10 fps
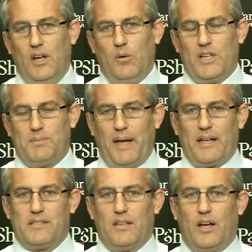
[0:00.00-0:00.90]
Westpac
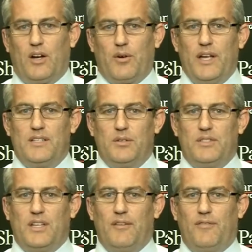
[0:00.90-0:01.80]
has agreed to
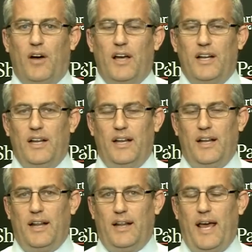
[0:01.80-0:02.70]
identify and it